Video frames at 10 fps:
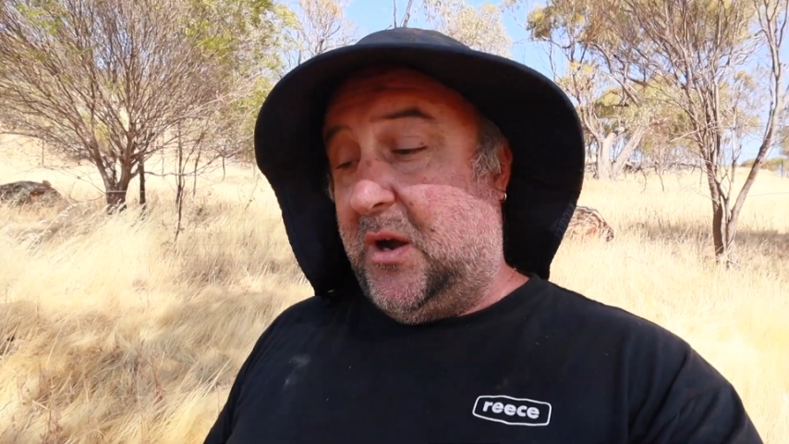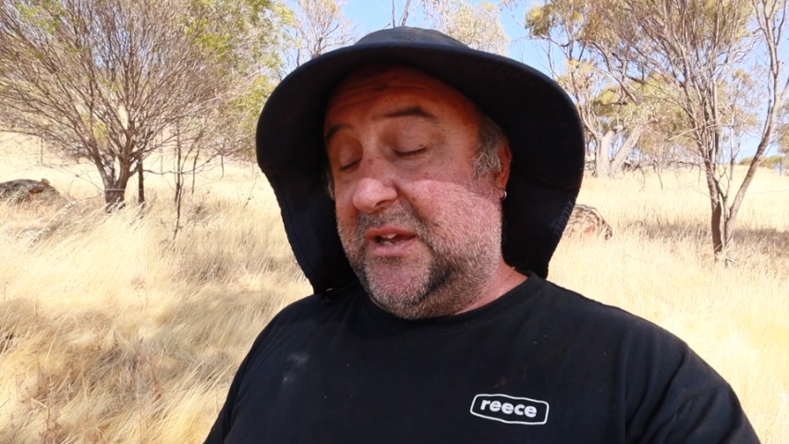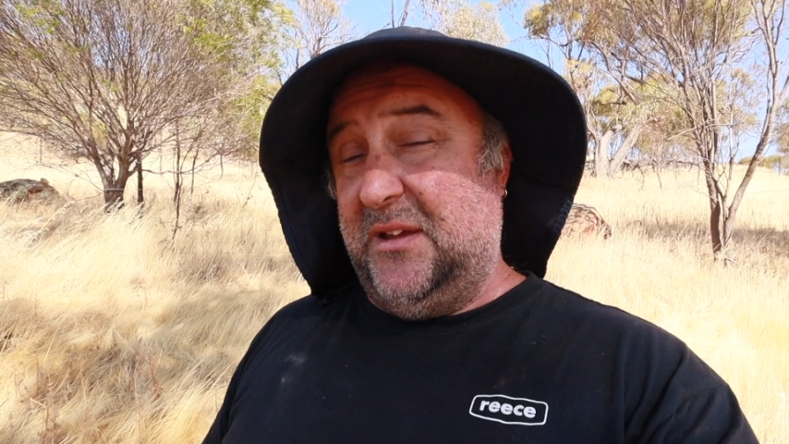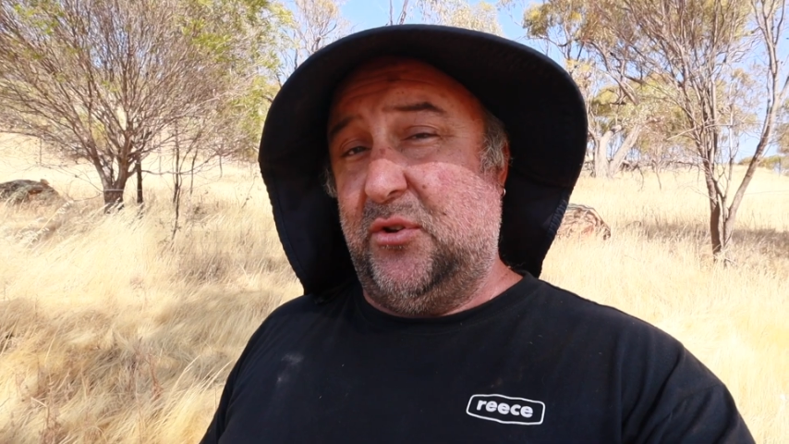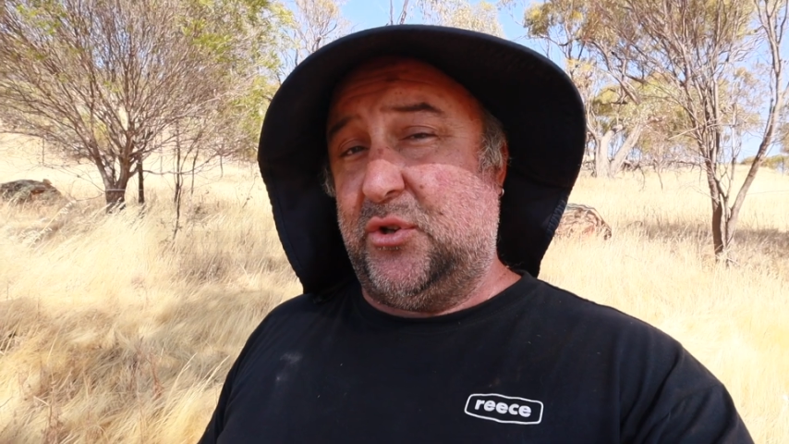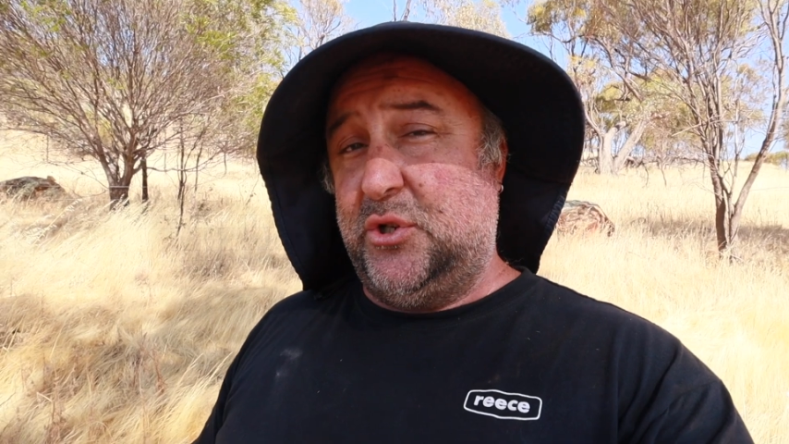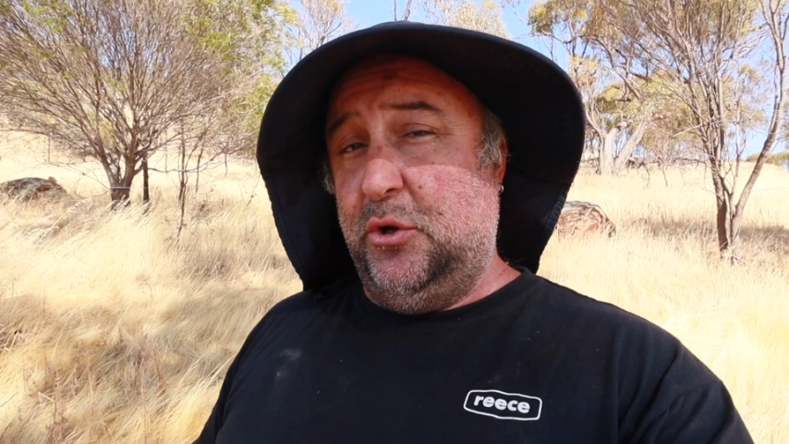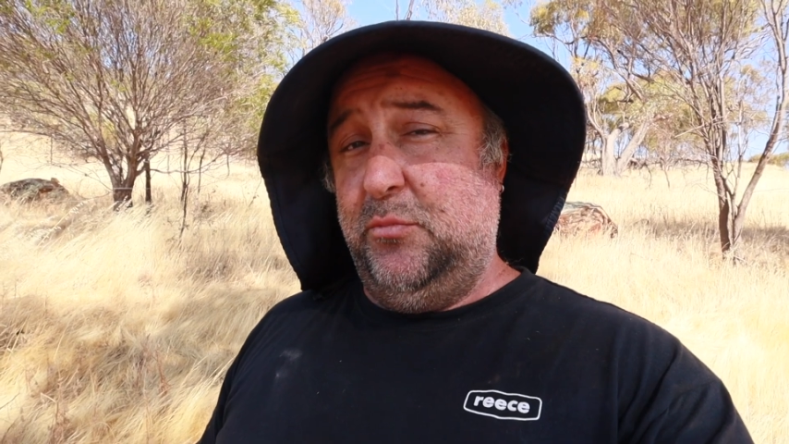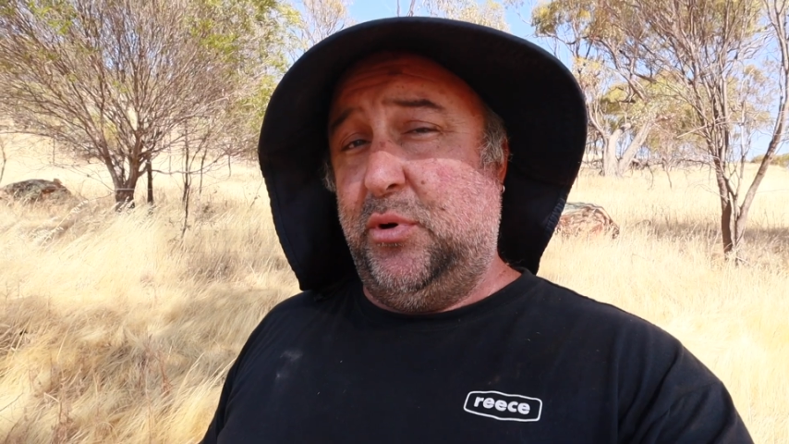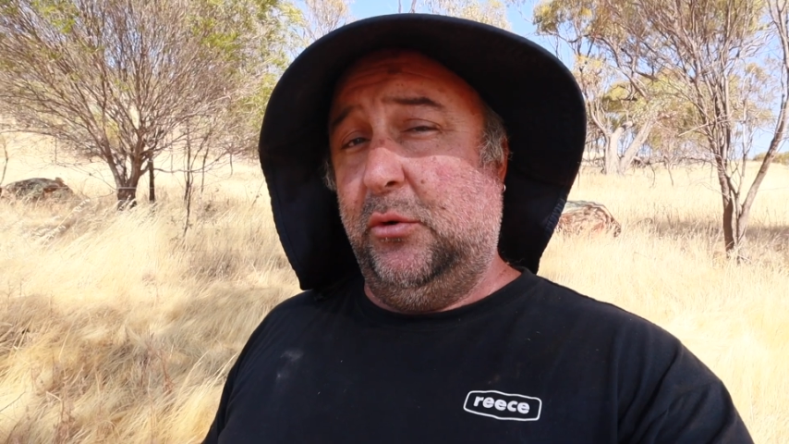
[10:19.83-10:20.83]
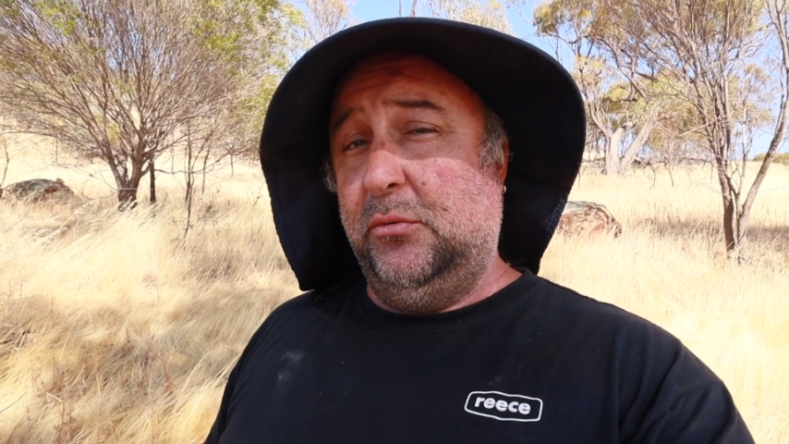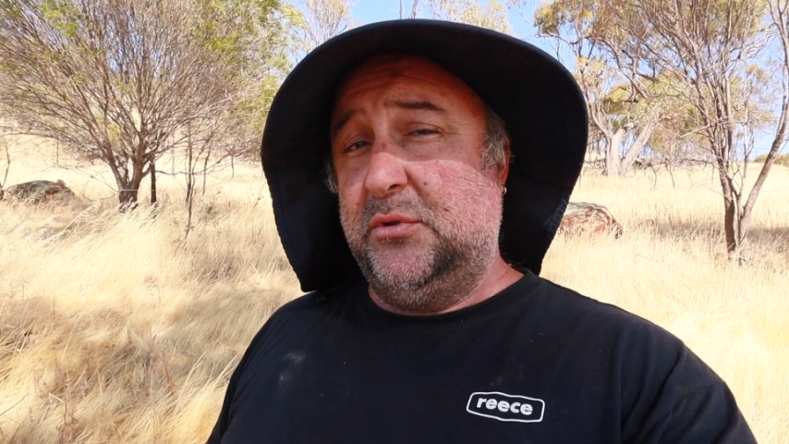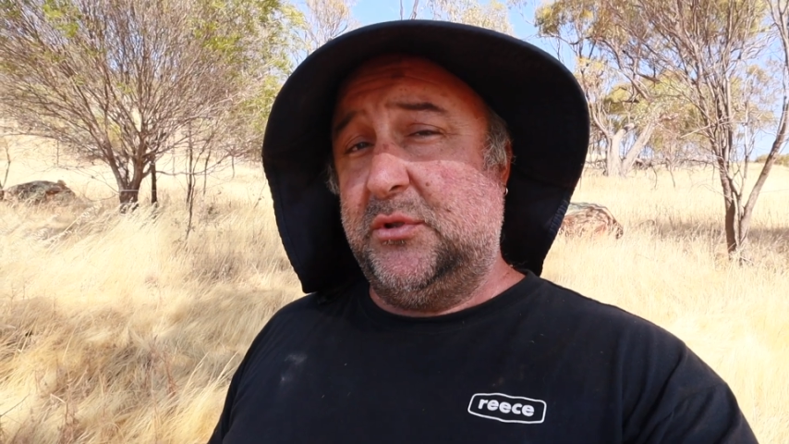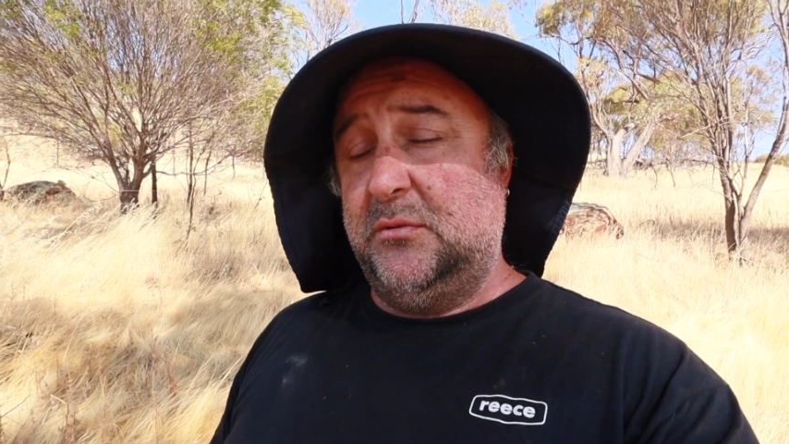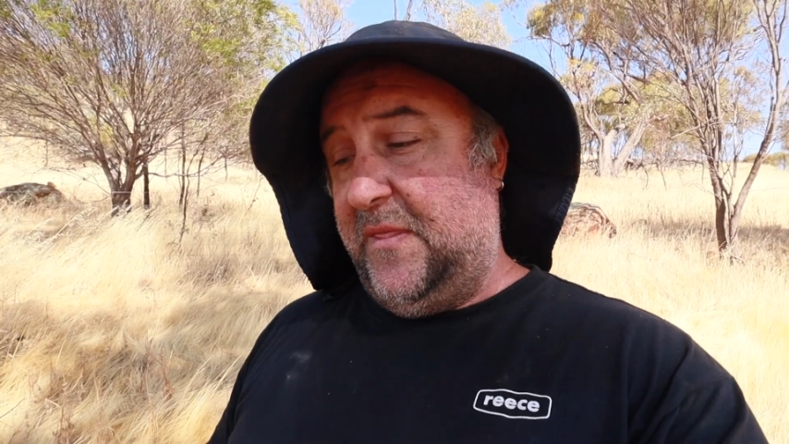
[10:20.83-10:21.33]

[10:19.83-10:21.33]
I give it 2 pulls,